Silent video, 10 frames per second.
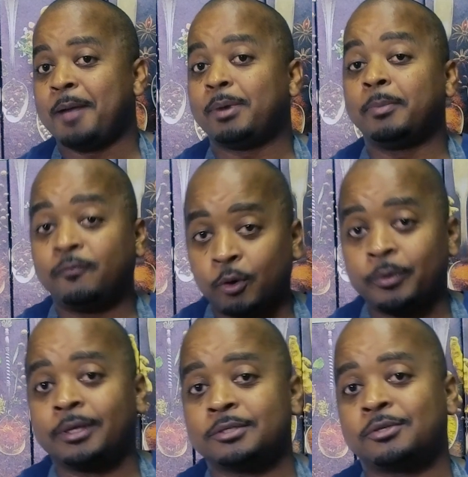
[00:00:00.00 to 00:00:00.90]
But before we
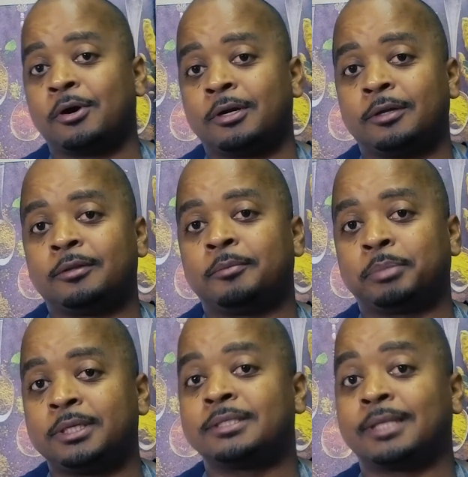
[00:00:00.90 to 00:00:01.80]
get started,
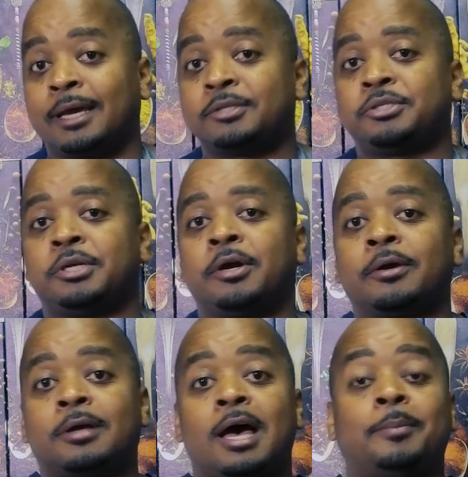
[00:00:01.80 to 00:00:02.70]
please like, share,
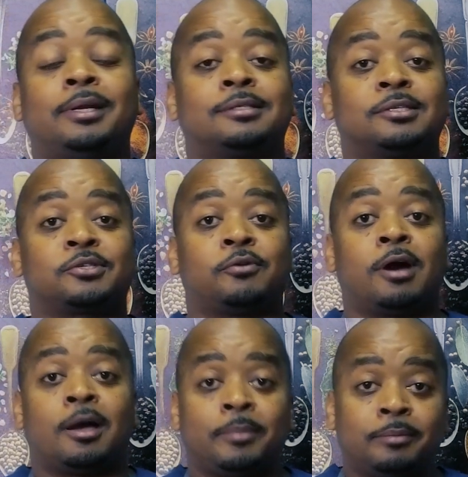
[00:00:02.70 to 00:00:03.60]
comment, and
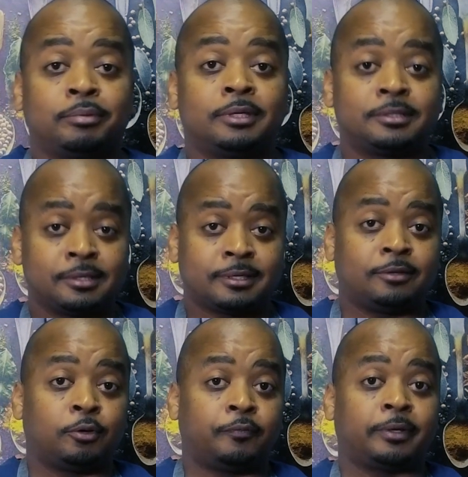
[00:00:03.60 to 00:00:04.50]
subscribe, and please hit that
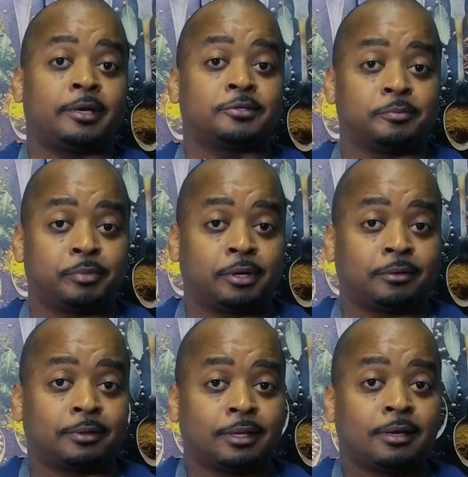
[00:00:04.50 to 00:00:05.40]
notification bell.
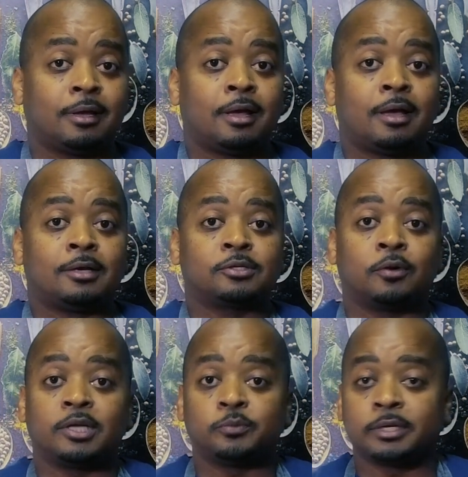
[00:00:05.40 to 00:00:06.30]
So
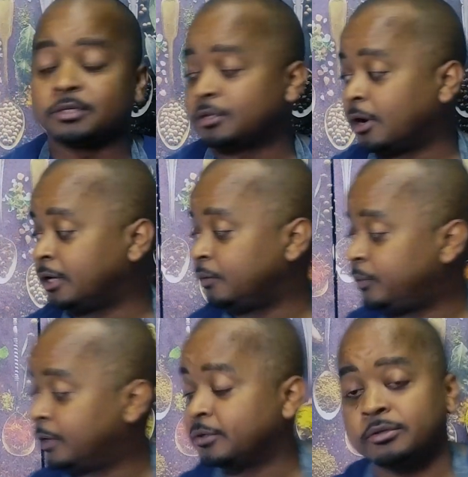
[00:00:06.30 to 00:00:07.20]
as we get started, we're
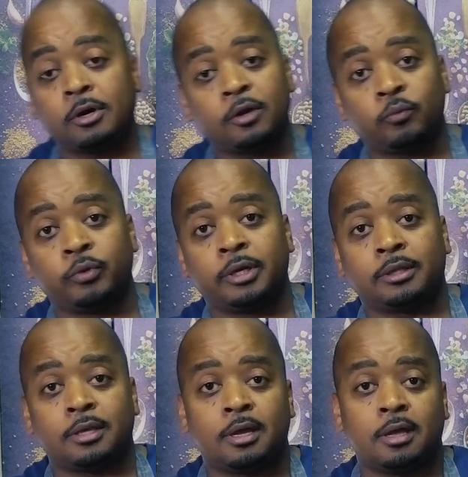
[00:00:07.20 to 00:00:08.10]
going to start with
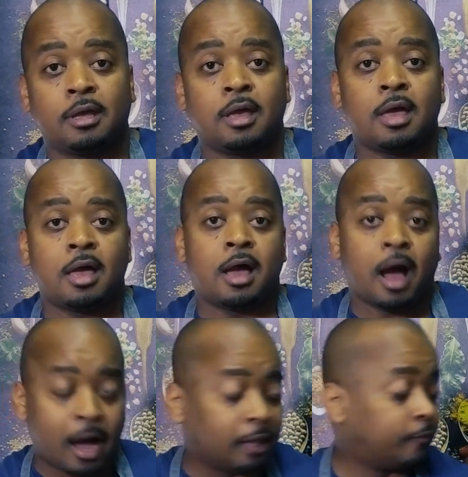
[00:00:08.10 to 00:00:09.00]

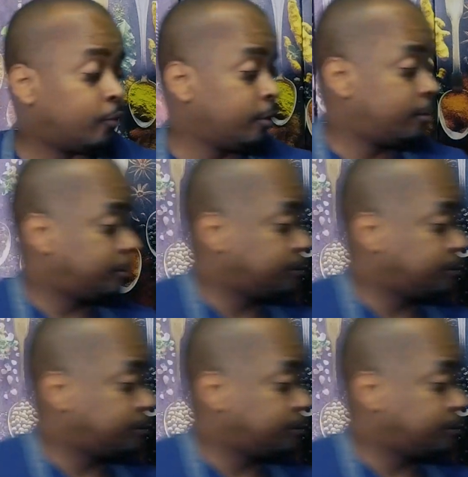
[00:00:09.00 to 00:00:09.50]
olive oil